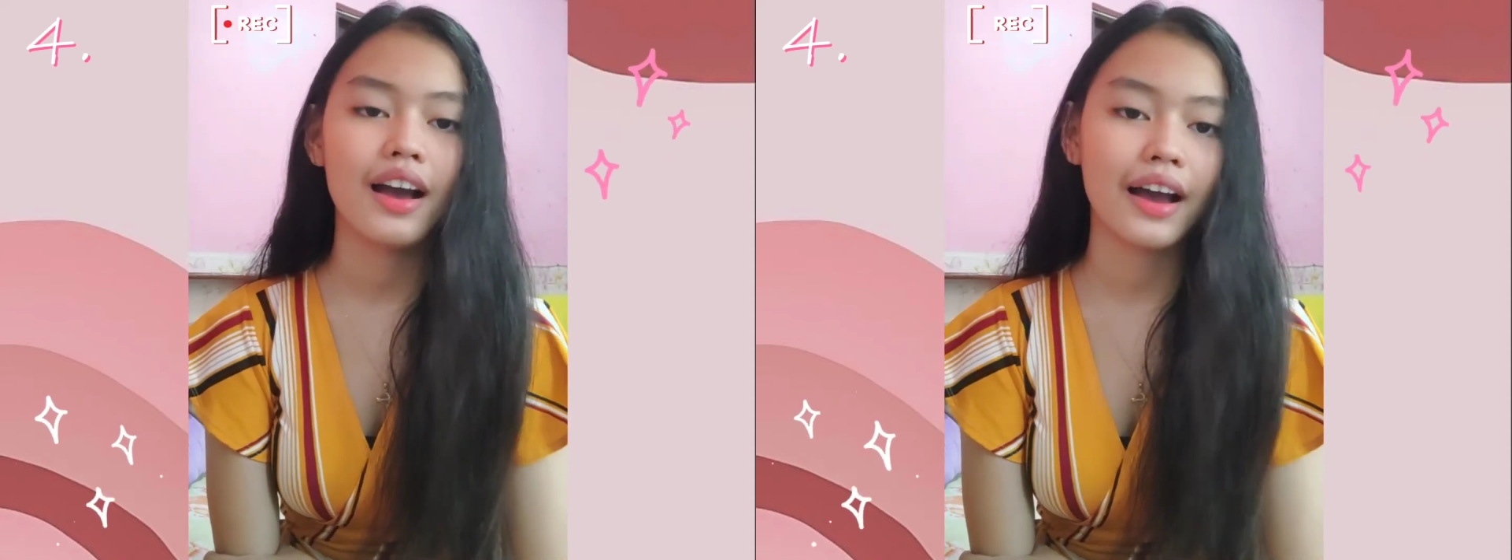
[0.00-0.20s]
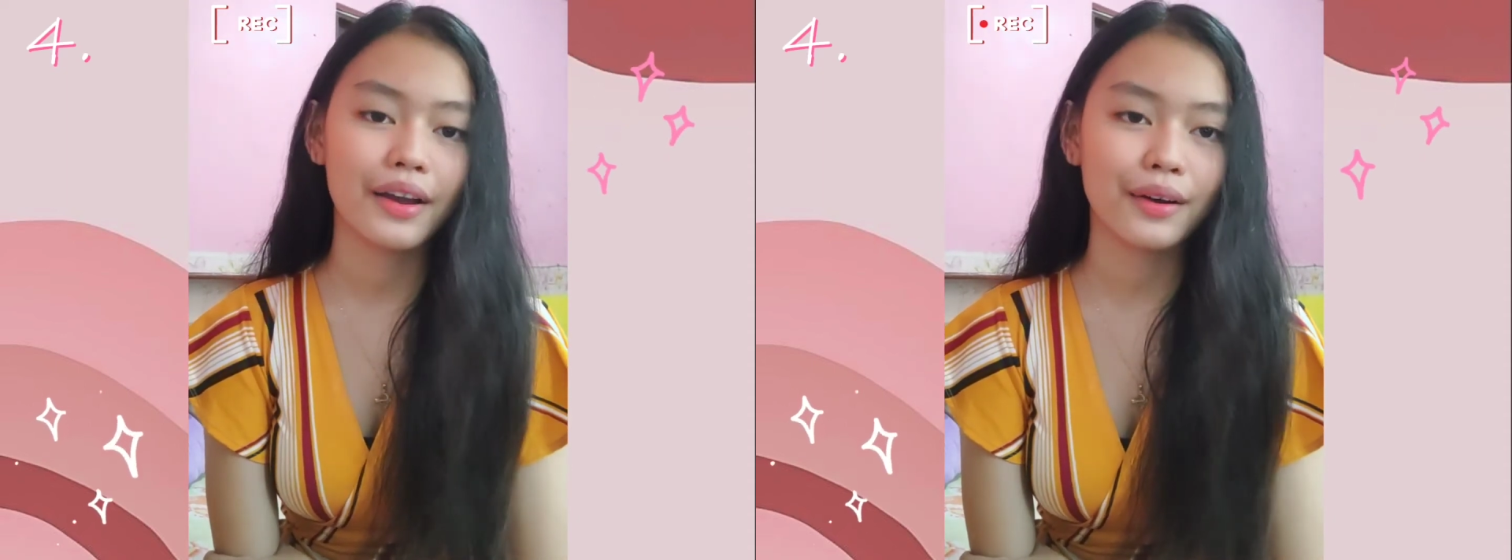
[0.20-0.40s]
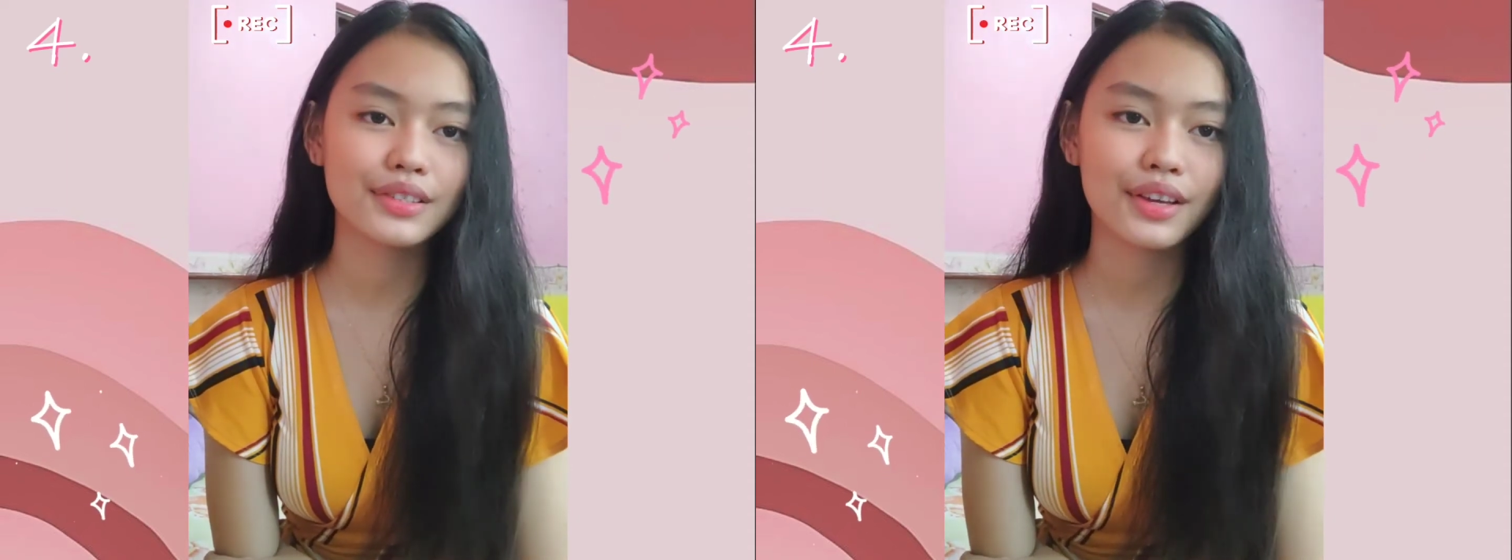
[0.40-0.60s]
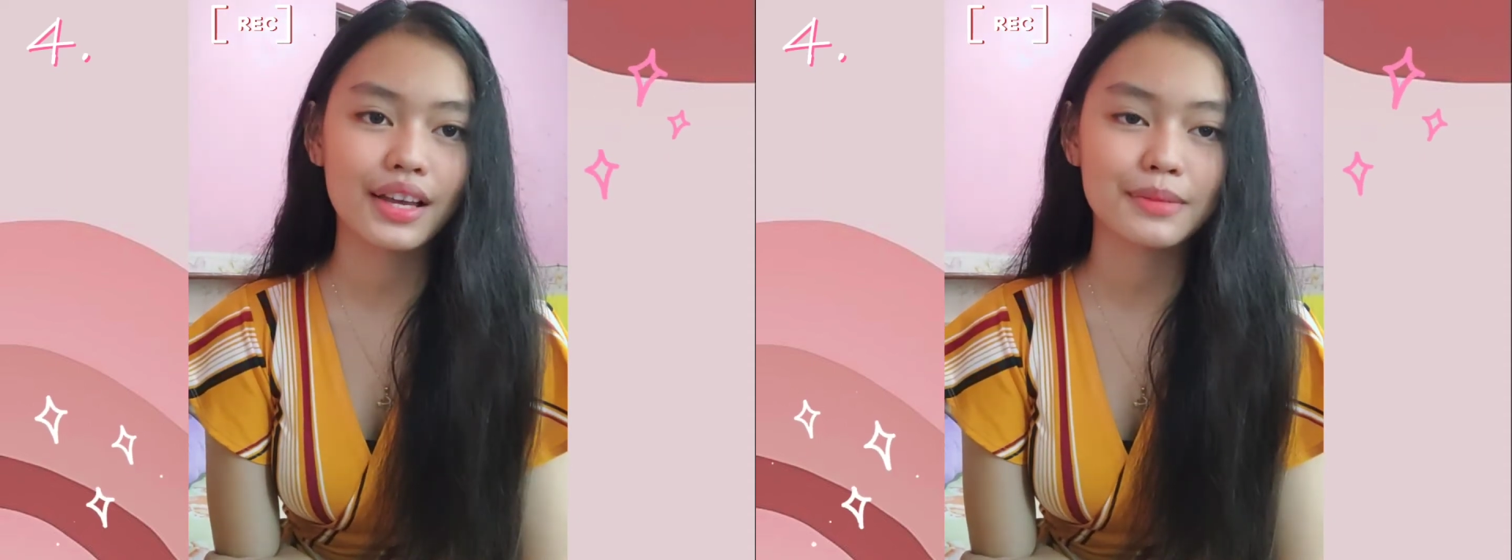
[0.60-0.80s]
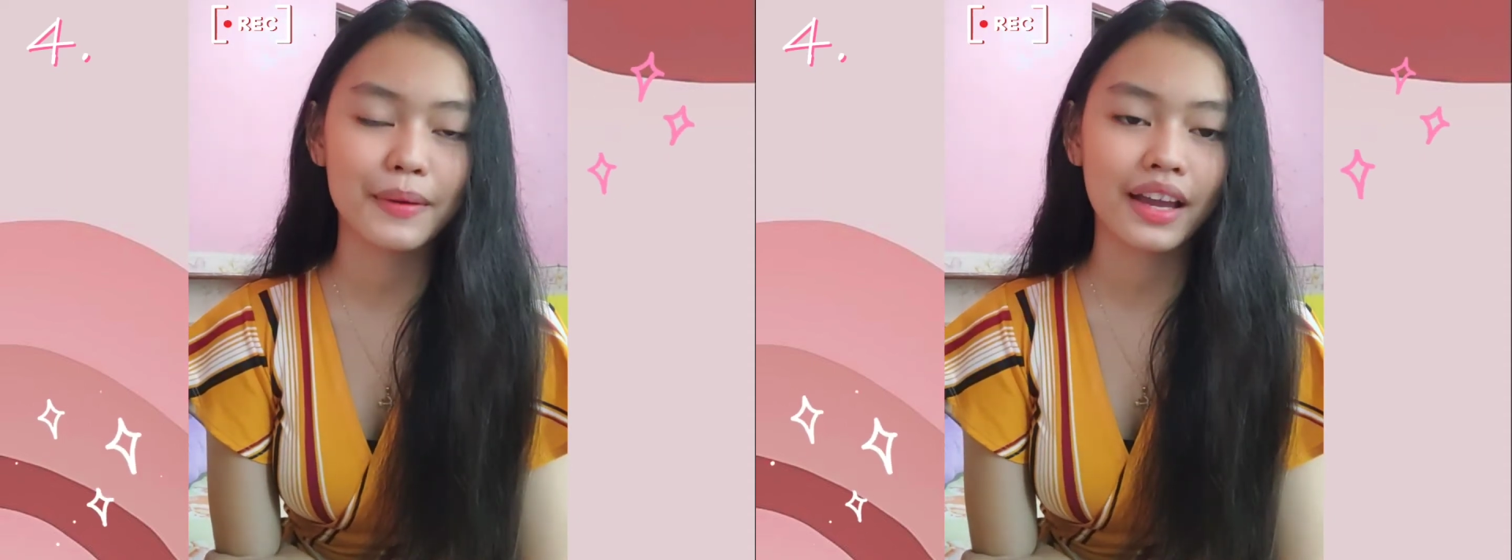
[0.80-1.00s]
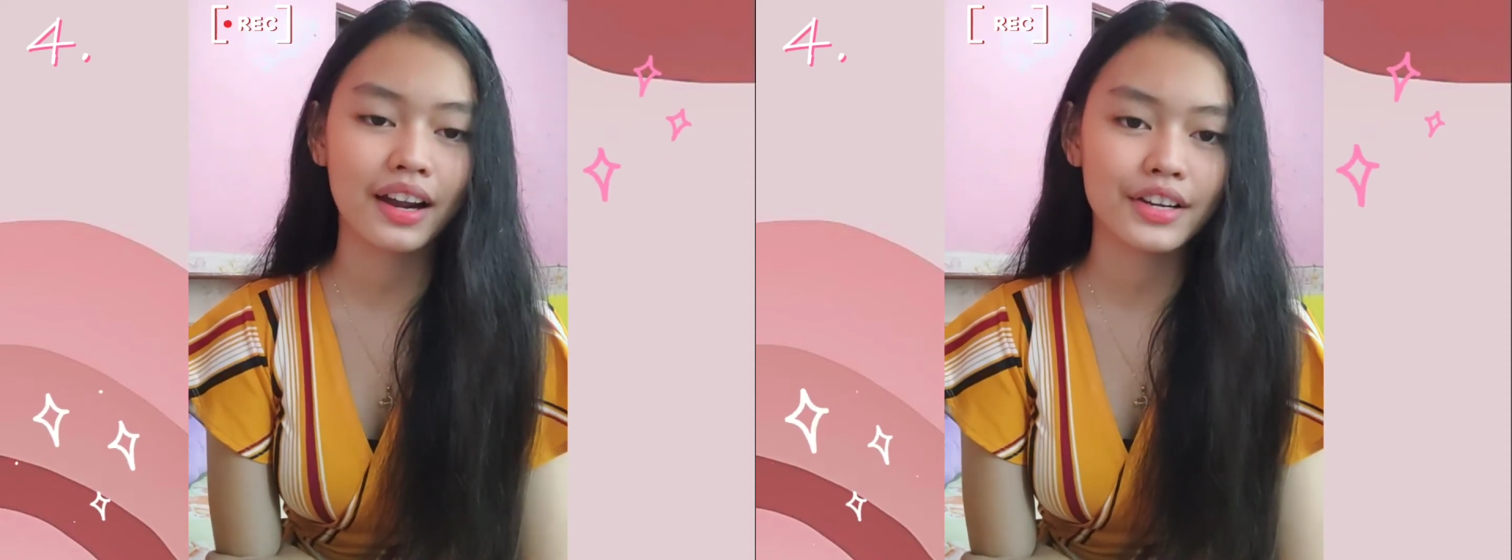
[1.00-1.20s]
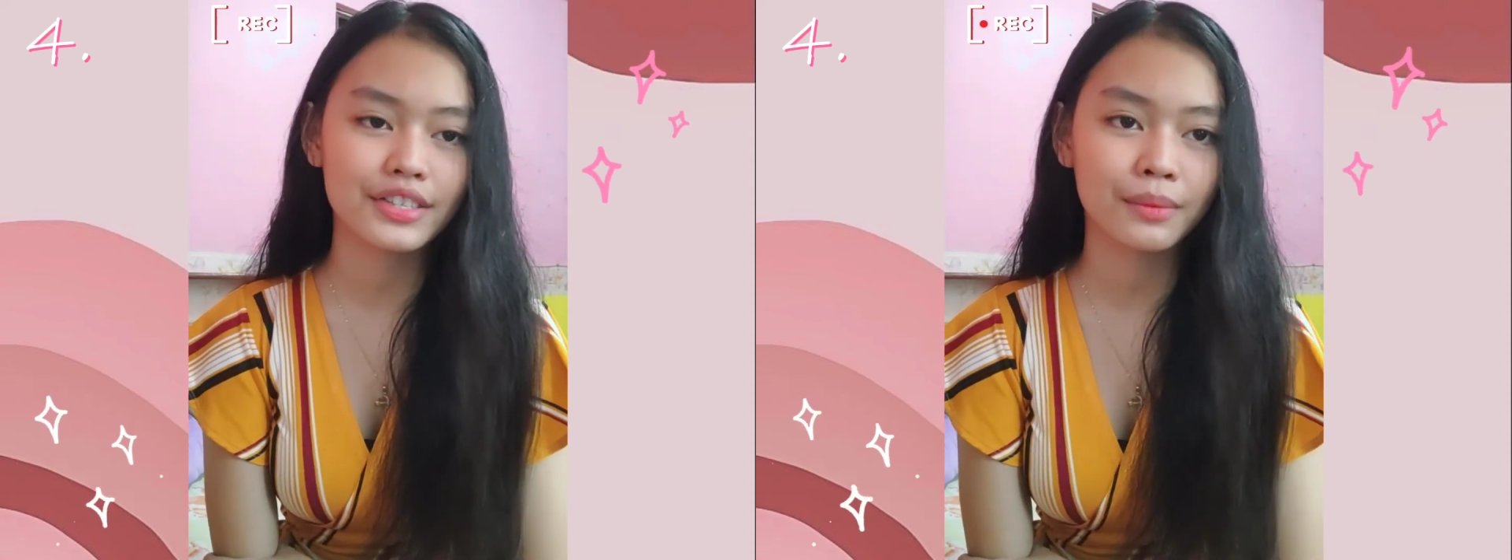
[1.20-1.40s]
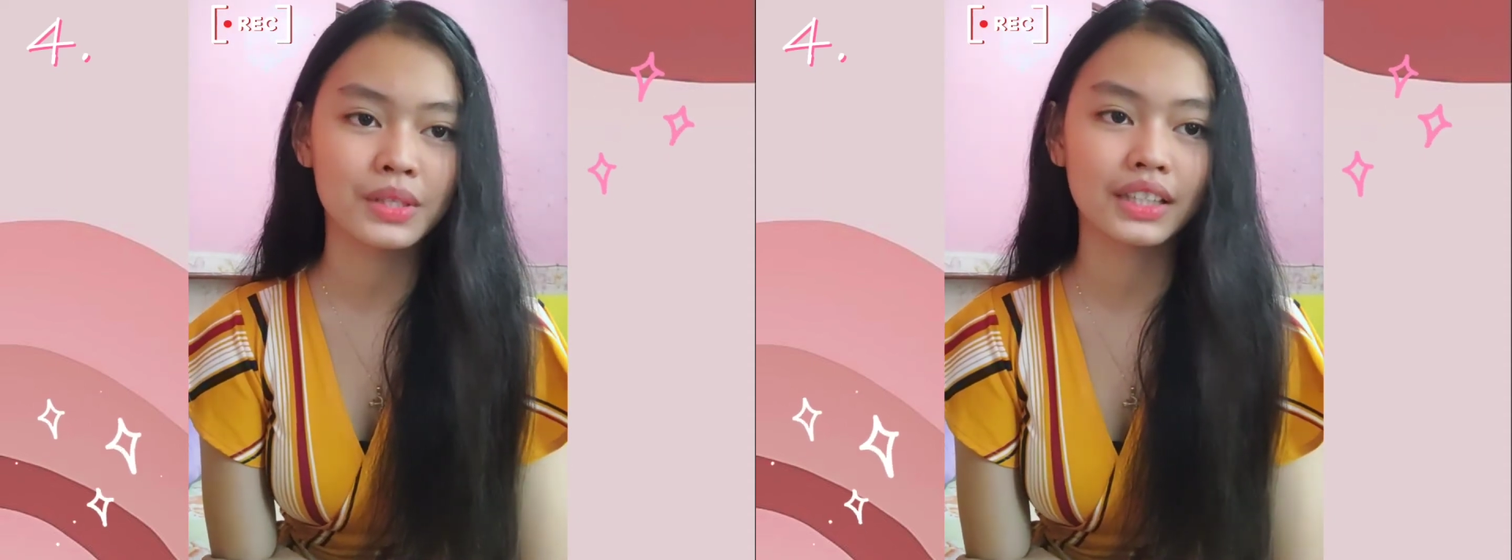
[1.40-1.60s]
I also expect our
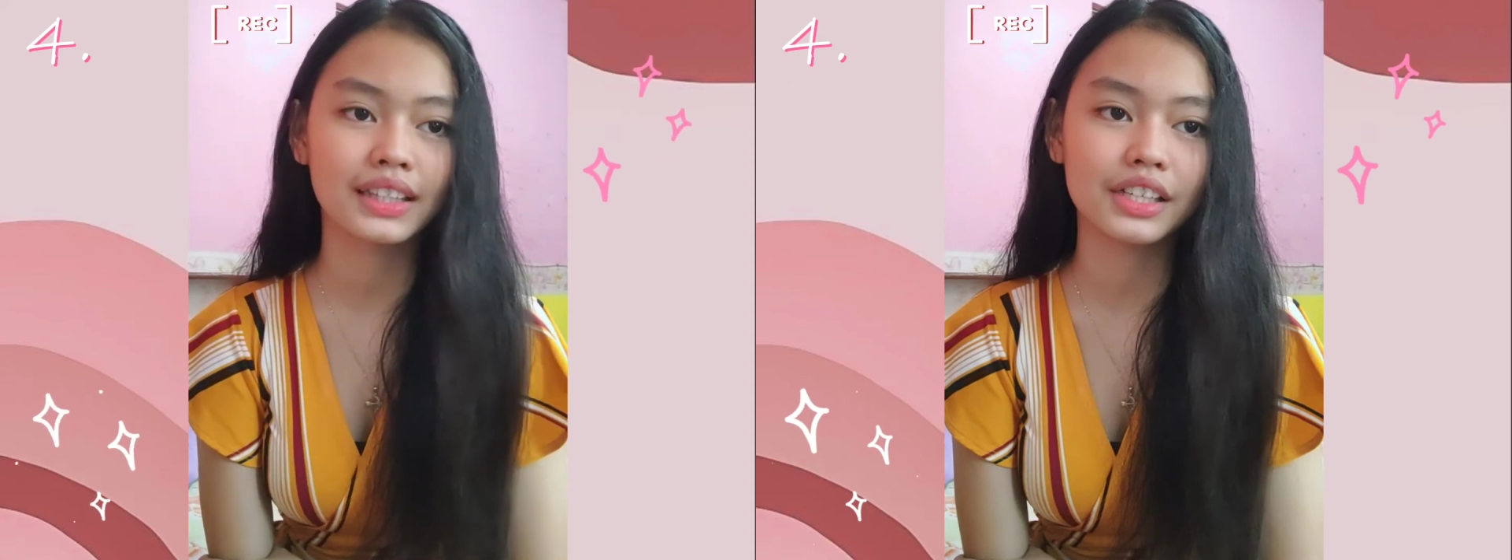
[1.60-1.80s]
subject